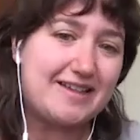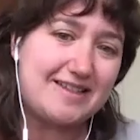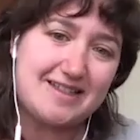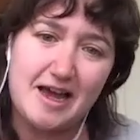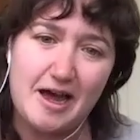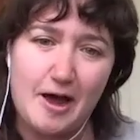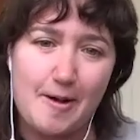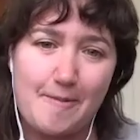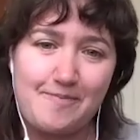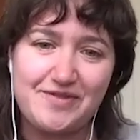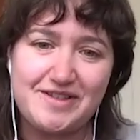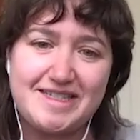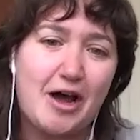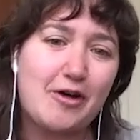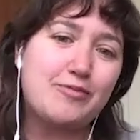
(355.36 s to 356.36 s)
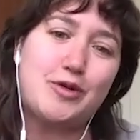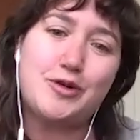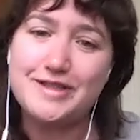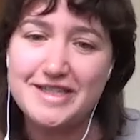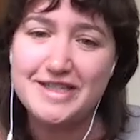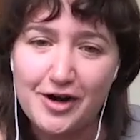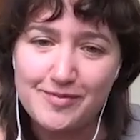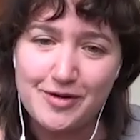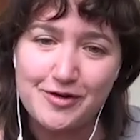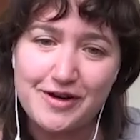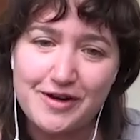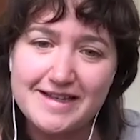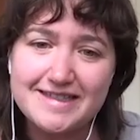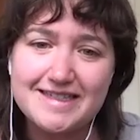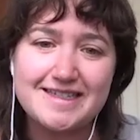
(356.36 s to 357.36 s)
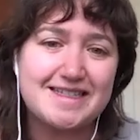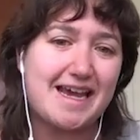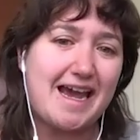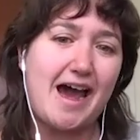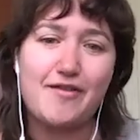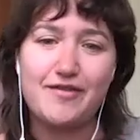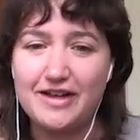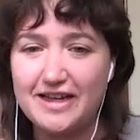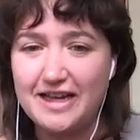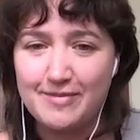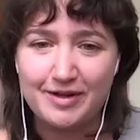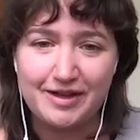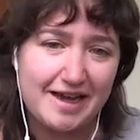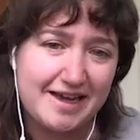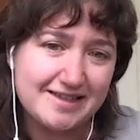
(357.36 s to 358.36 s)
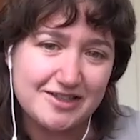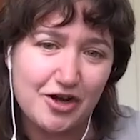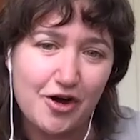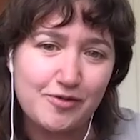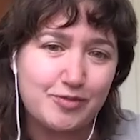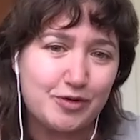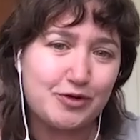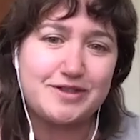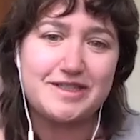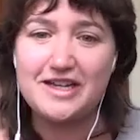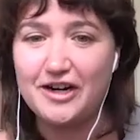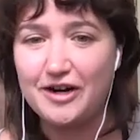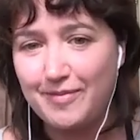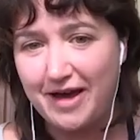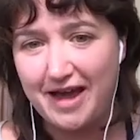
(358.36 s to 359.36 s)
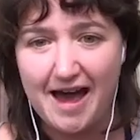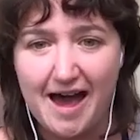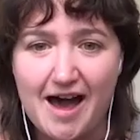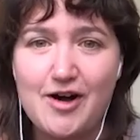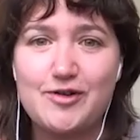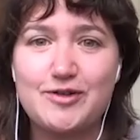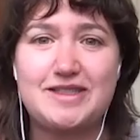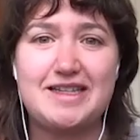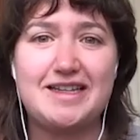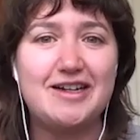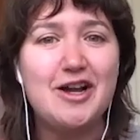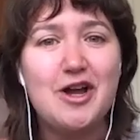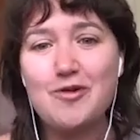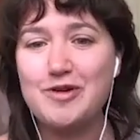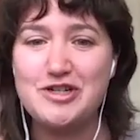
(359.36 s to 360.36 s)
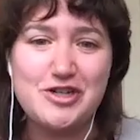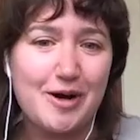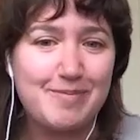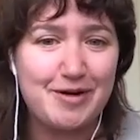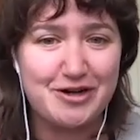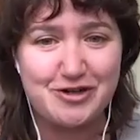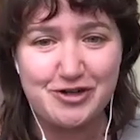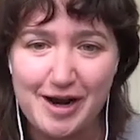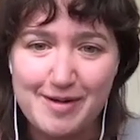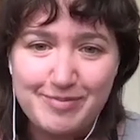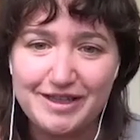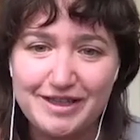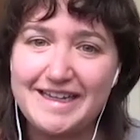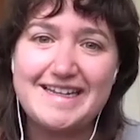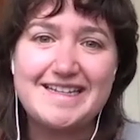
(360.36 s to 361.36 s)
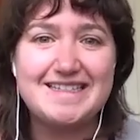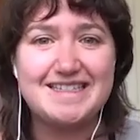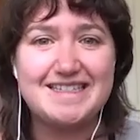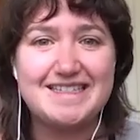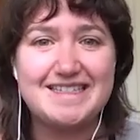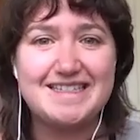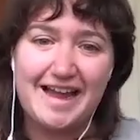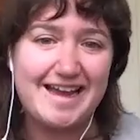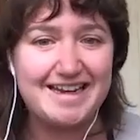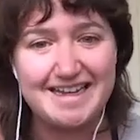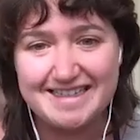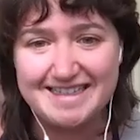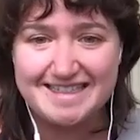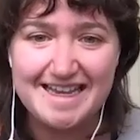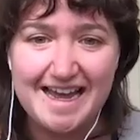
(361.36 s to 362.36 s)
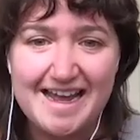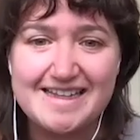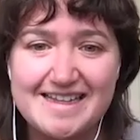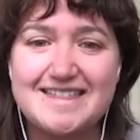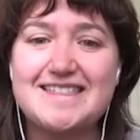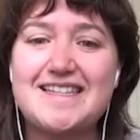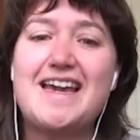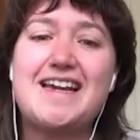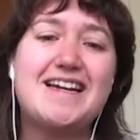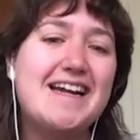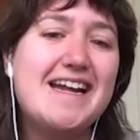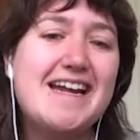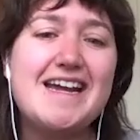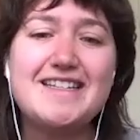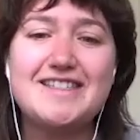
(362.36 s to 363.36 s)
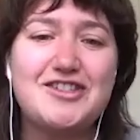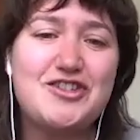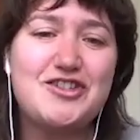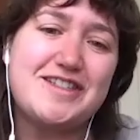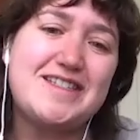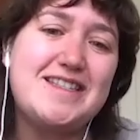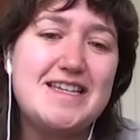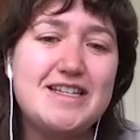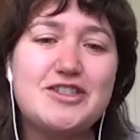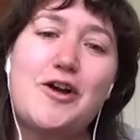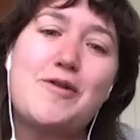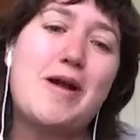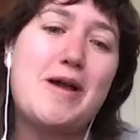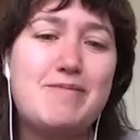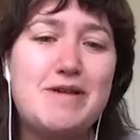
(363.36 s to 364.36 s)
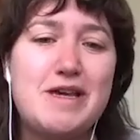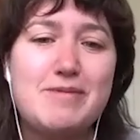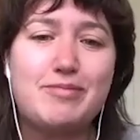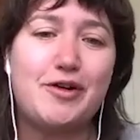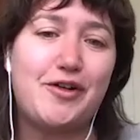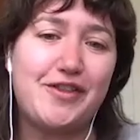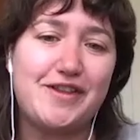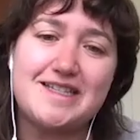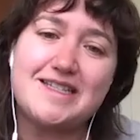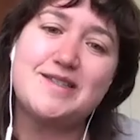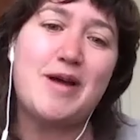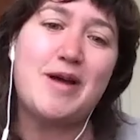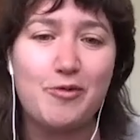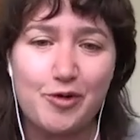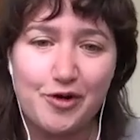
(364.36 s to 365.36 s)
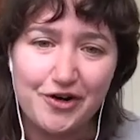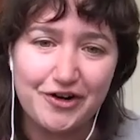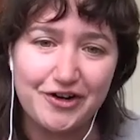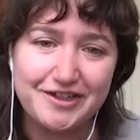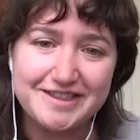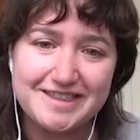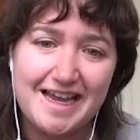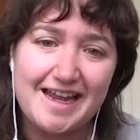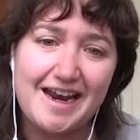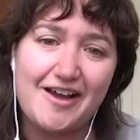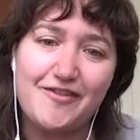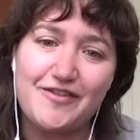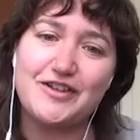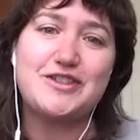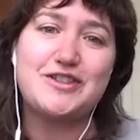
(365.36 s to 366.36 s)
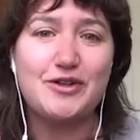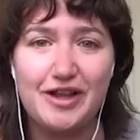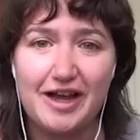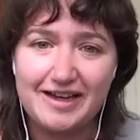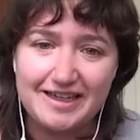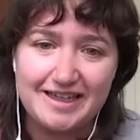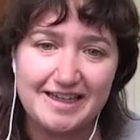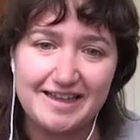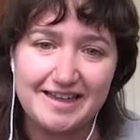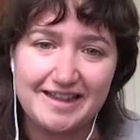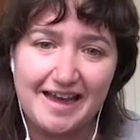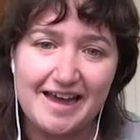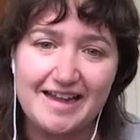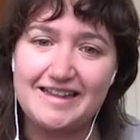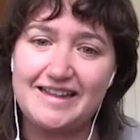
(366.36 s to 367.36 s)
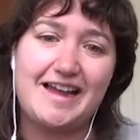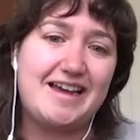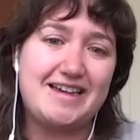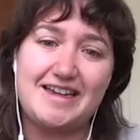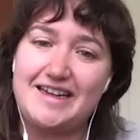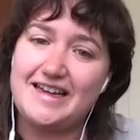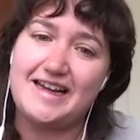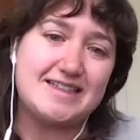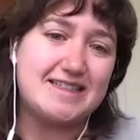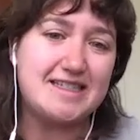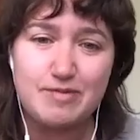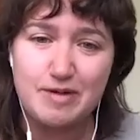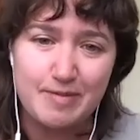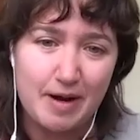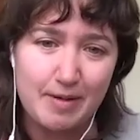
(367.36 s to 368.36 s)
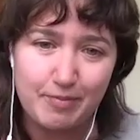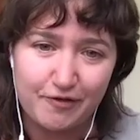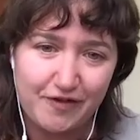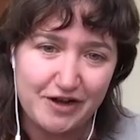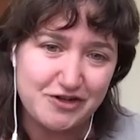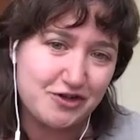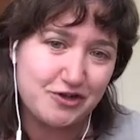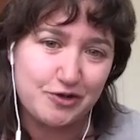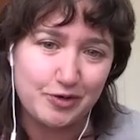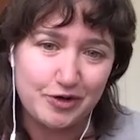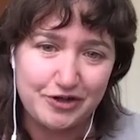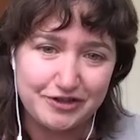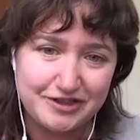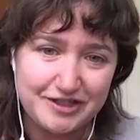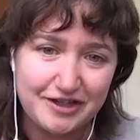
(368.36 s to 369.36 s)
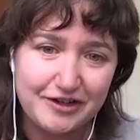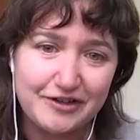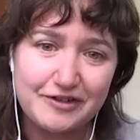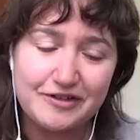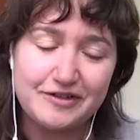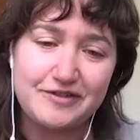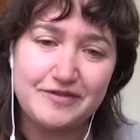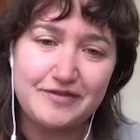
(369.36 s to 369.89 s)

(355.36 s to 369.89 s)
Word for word: um, sound bowl ceremonies because I have a Himalayan song bowls here in my house, and we jump on trampolines and we light incense. Like it's just these are my people. This is my world, and I feel so lucky that like it gets to be my professional world too.